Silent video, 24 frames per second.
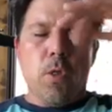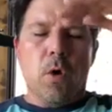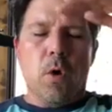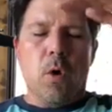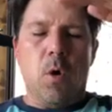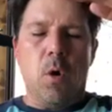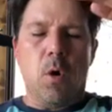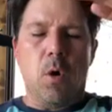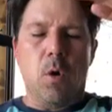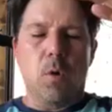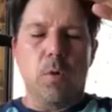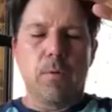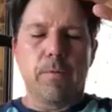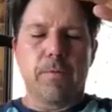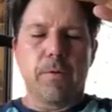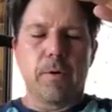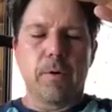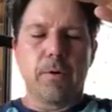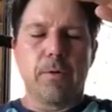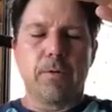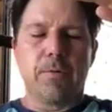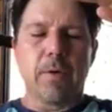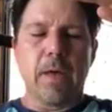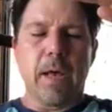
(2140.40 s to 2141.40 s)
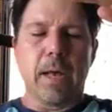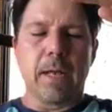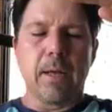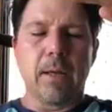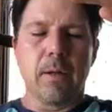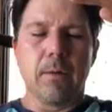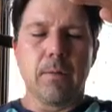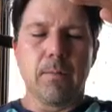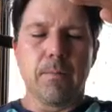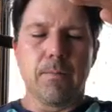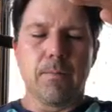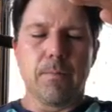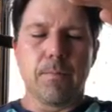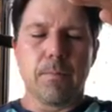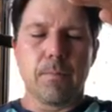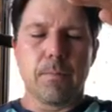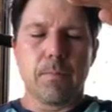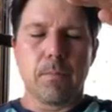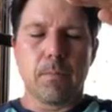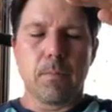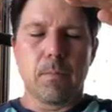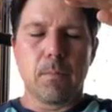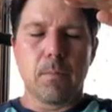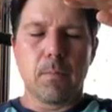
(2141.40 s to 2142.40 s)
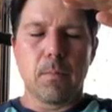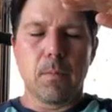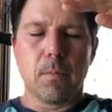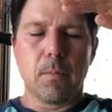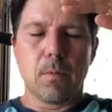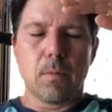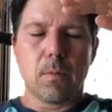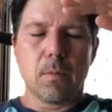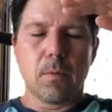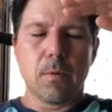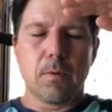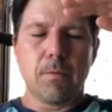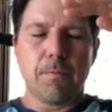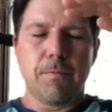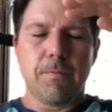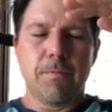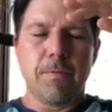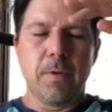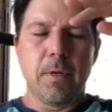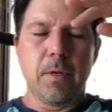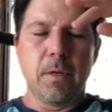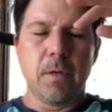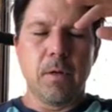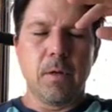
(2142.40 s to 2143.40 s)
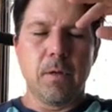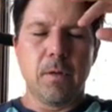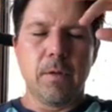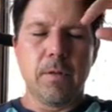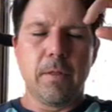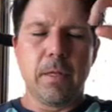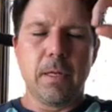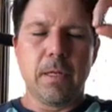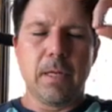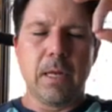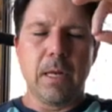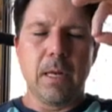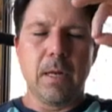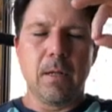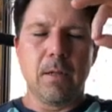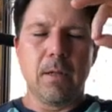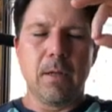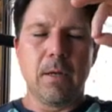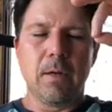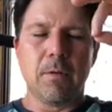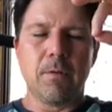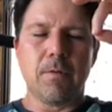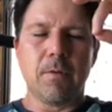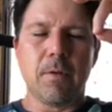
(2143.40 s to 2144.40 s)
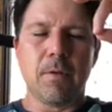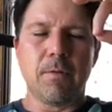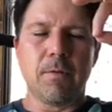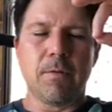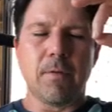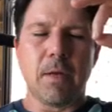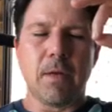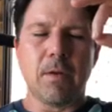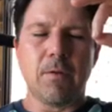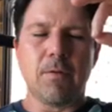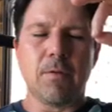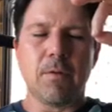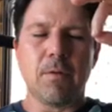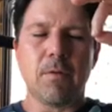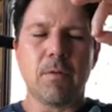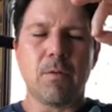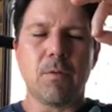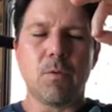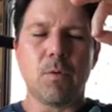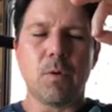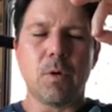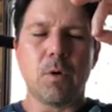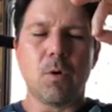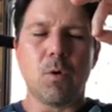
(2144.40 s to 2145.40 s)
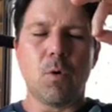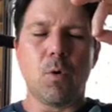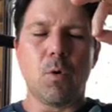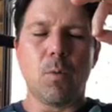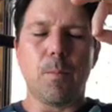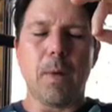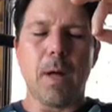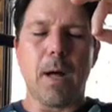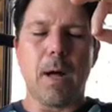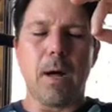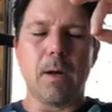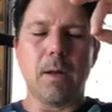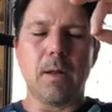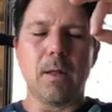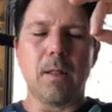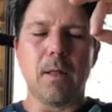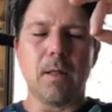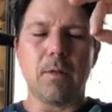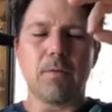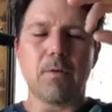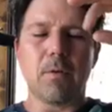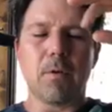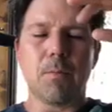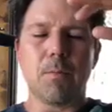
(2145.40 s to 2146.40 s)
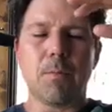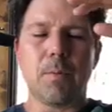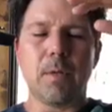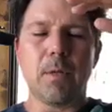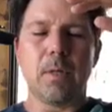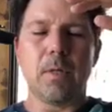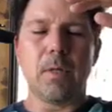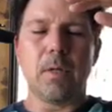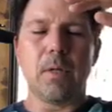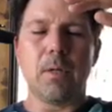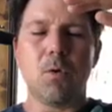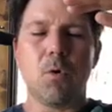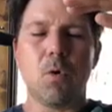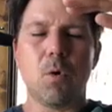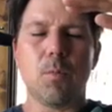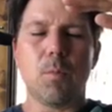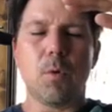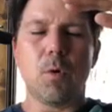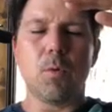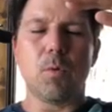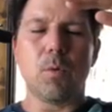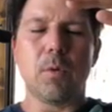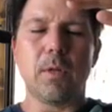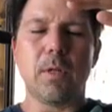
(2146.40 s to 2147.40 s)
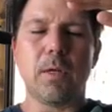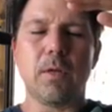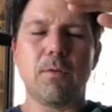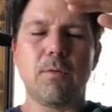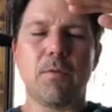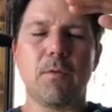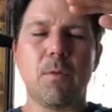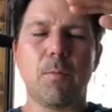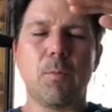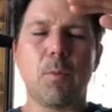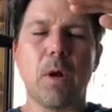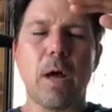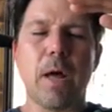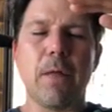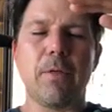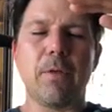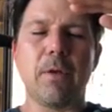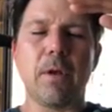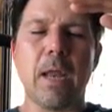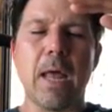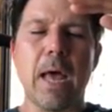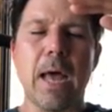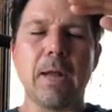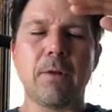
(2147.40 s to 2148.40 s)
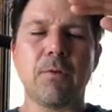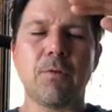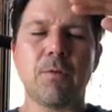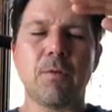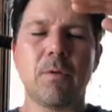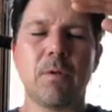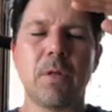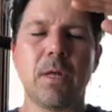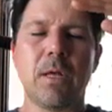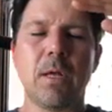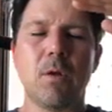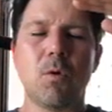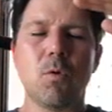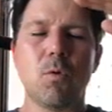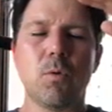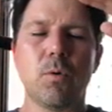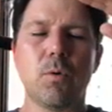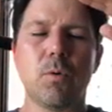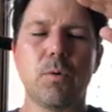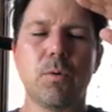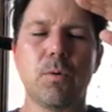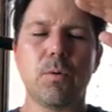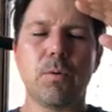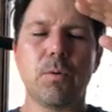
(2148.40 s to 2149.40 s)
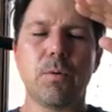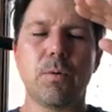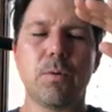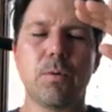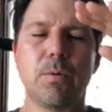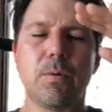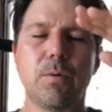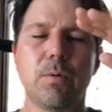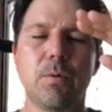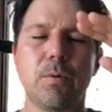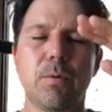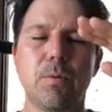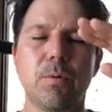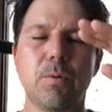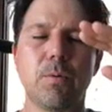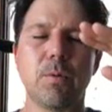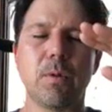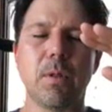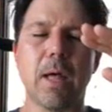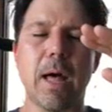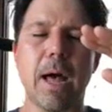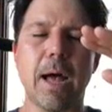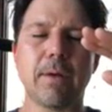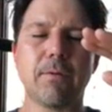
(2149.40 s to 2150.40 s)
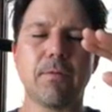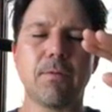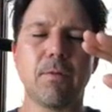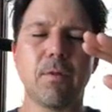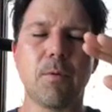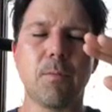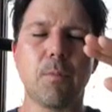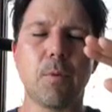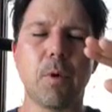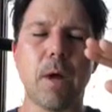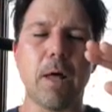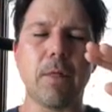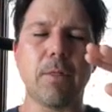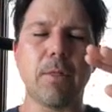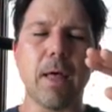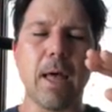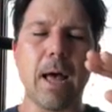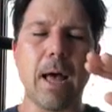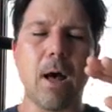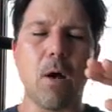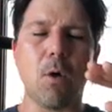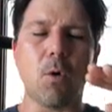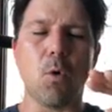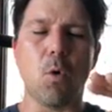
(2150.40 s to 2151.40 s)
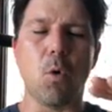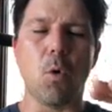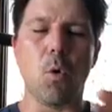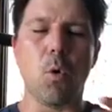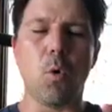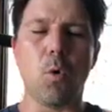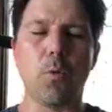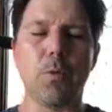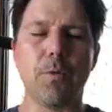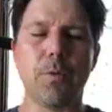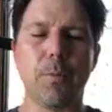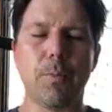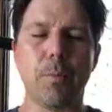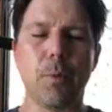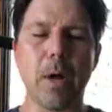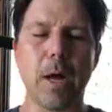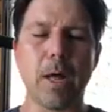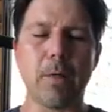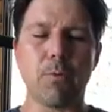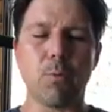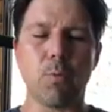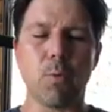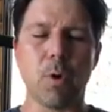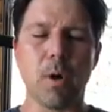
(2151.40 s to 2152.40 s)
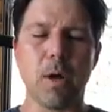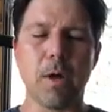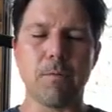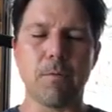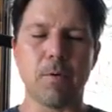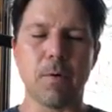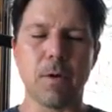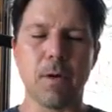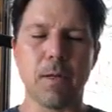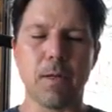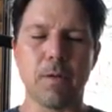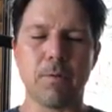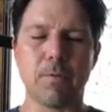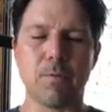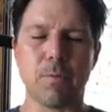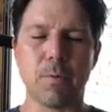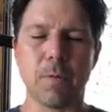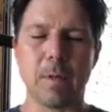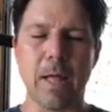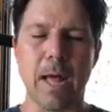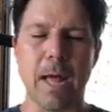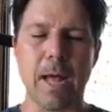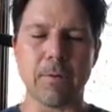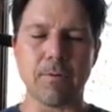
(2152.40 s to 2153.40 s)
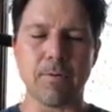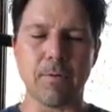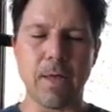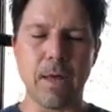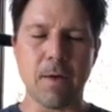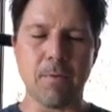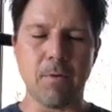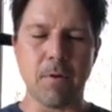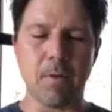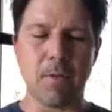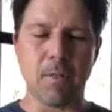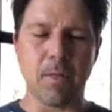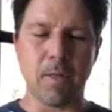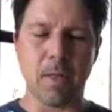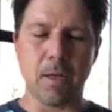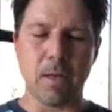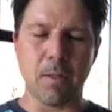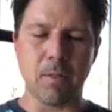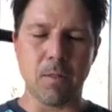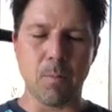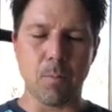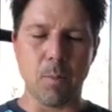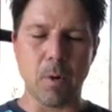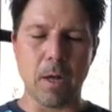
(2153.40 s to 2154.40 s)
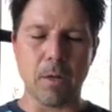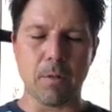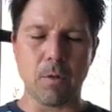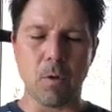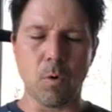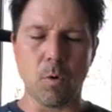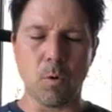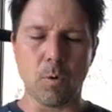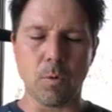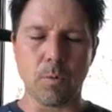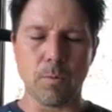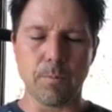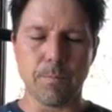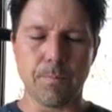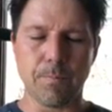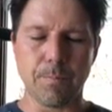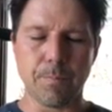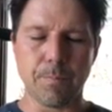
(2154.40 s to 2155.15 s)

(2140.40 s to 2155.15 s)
Hold for a second. Feel the tingling sensation through your whole body. That's completely normal. Release the breath naturally. Relax the breath out. Hold the breath wherever it is. Relax everything in the breath. Hold.